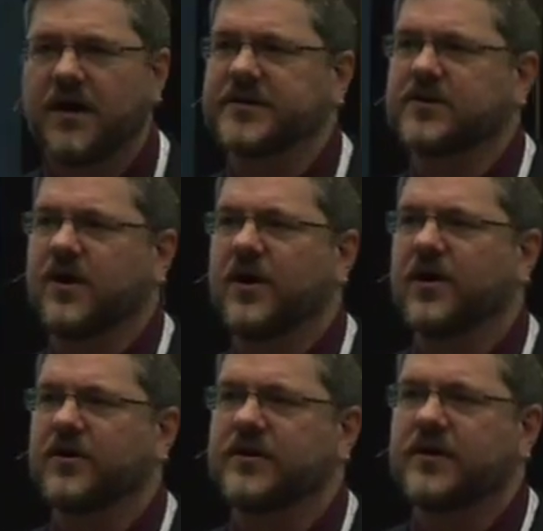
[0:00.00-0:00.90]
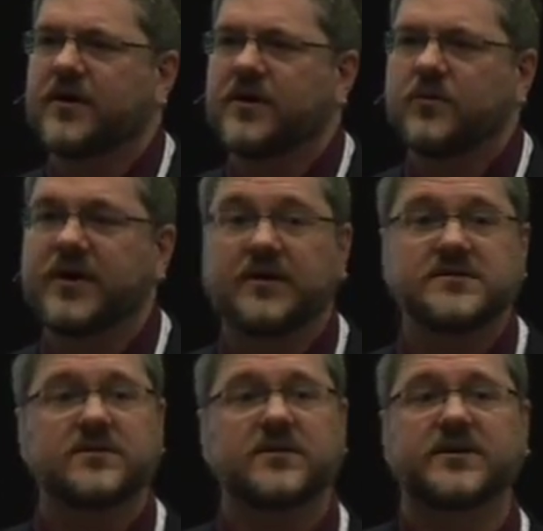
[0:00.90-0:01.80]
on the card. We can
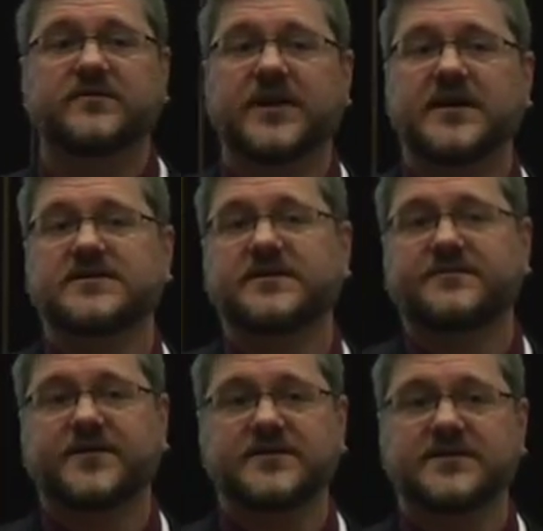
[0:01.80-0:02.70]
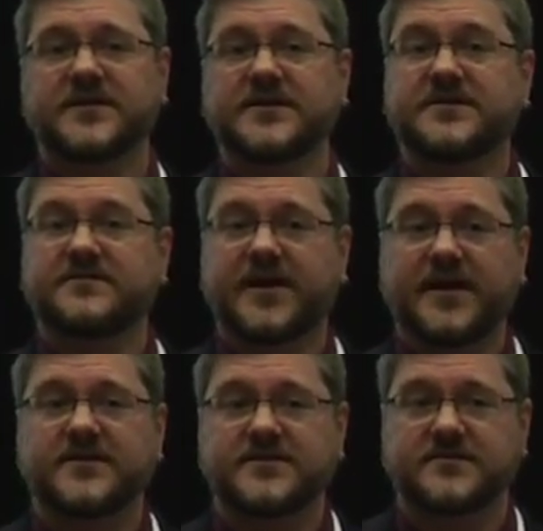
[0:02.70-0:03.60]
also look at the velocity of funds on the
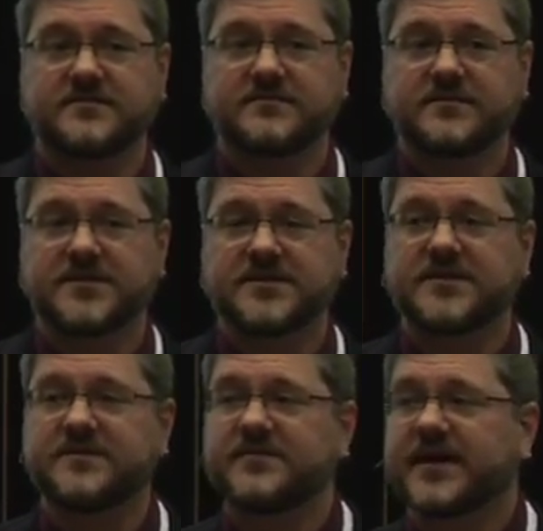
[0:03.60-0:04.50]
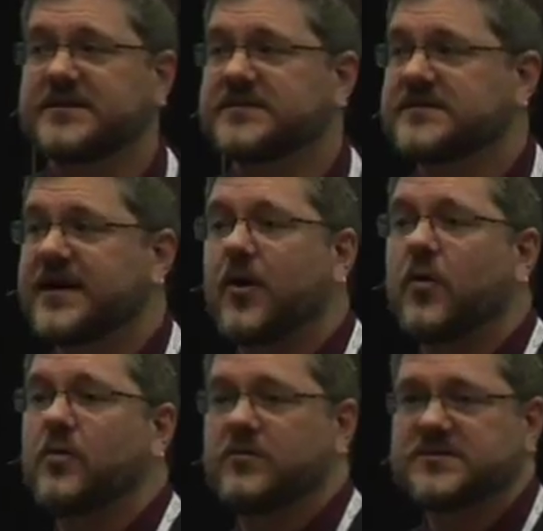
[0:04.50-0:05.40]
device, because the device is
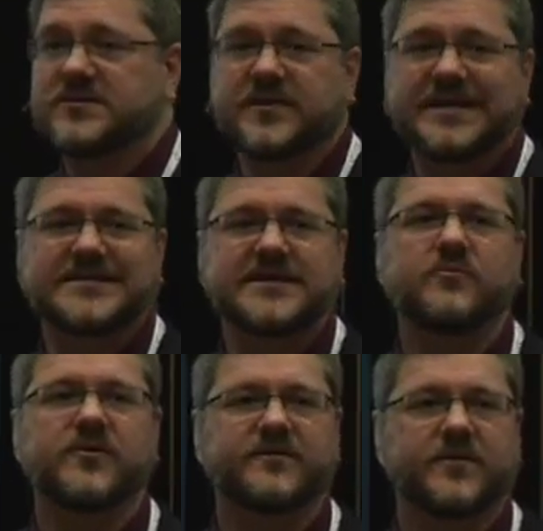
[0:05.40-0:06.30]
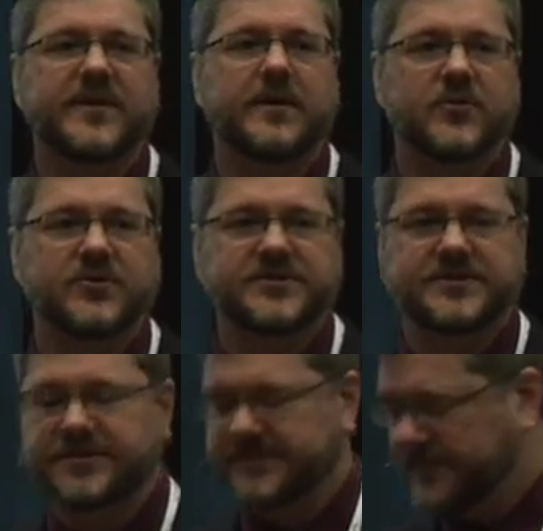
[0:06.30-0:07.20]
now something separate from that
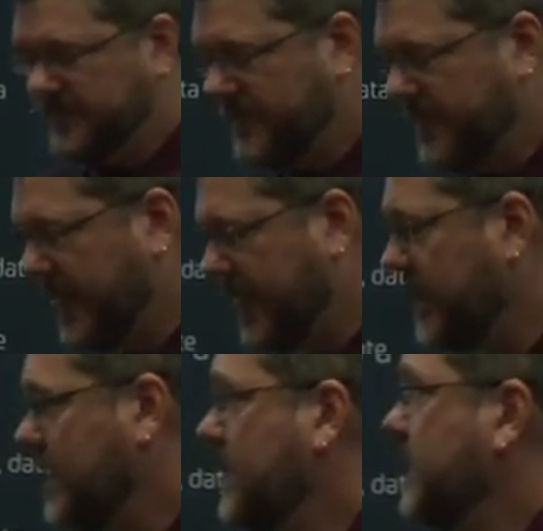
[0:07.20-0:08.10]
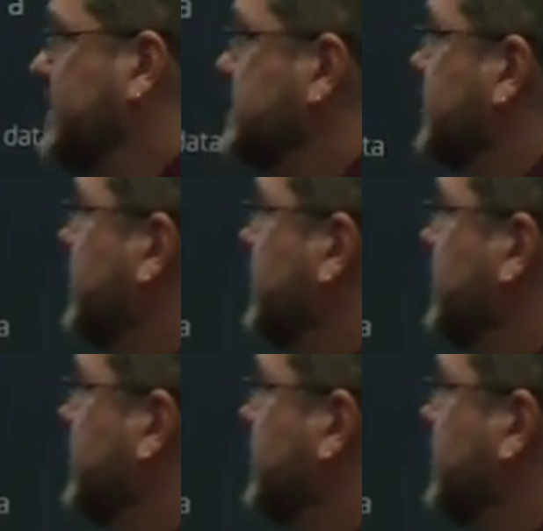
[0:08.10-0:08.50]
merchant. So